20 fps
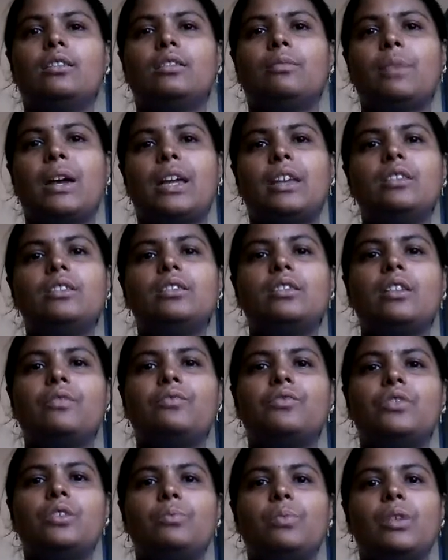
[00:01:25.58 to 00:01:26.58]
minus
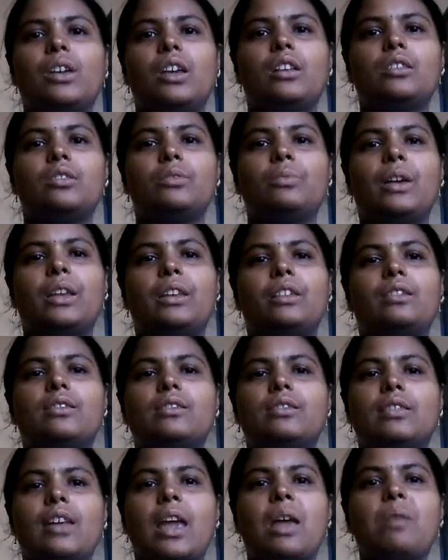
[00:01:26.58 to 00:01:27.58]
Fg Pag by T. The
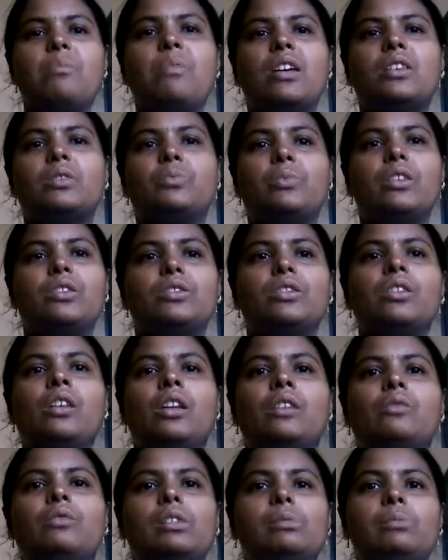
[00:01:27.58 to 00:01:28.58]
same expression,
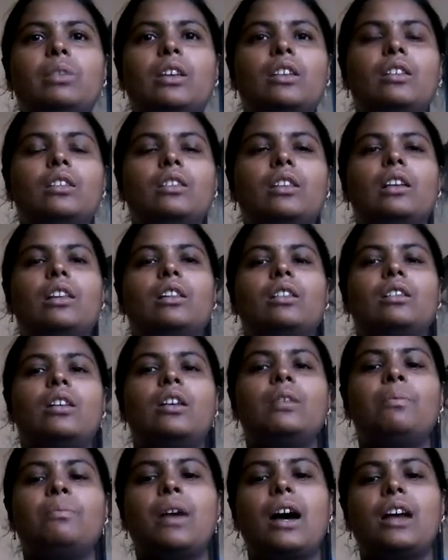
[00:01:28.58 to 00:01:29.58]
it will be ideal in
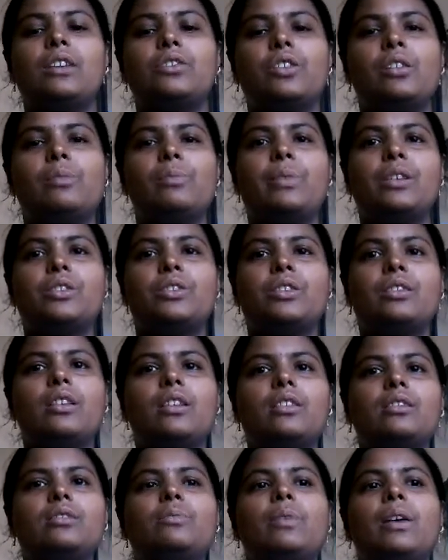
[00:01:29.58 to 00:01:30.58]
a partial pressure,
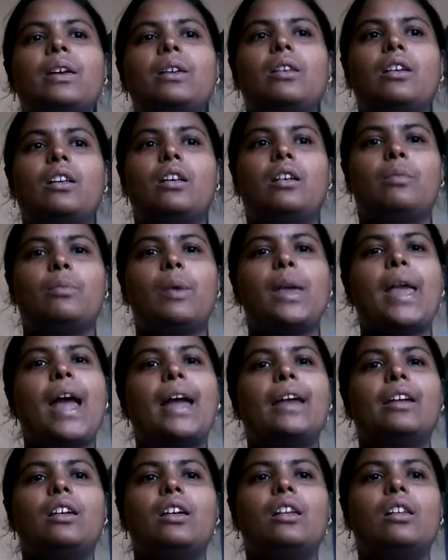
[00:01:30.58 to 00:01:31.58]
that is by
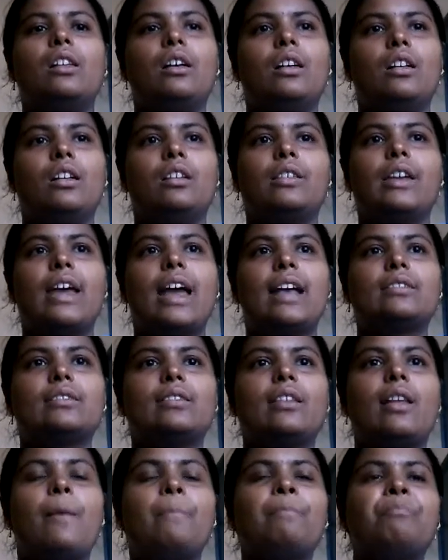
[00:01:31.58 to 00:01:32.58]
ideal gas
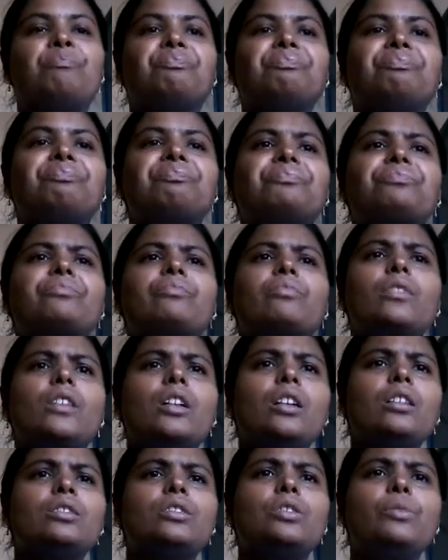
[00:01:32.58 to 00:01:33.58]
law.
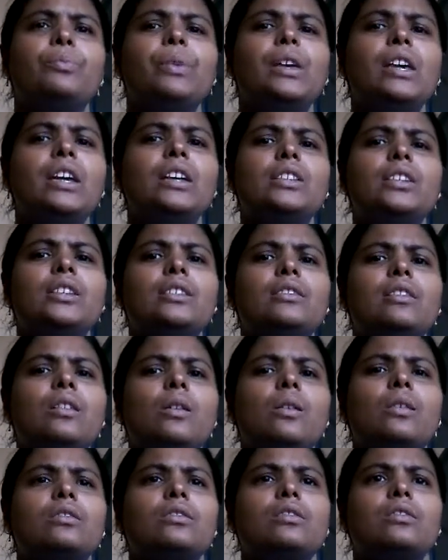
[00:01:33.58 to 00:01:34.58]
So Pag is the
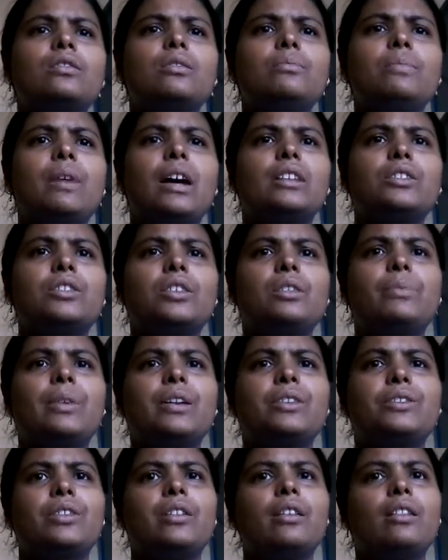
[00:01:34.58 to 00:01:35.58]
oxygen partial
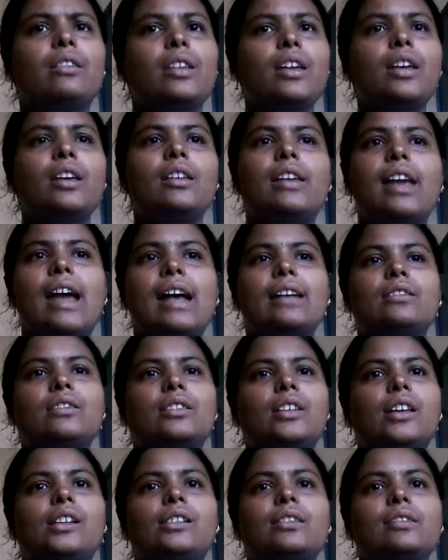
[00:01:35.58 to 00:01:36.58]
pressure in the gas,
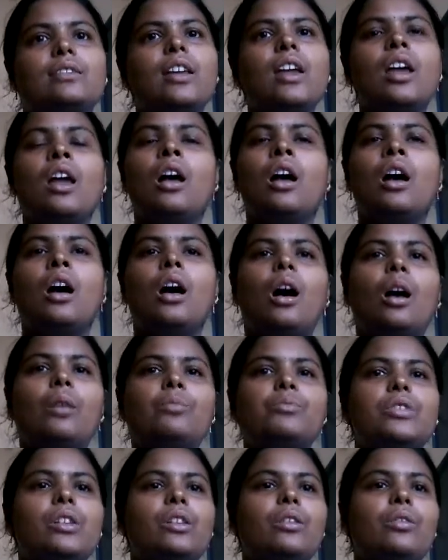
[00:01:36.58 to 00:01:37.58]
T is the
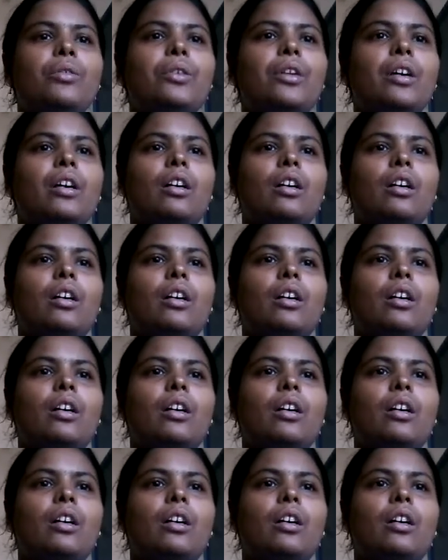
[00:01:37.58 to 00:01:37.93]
absolute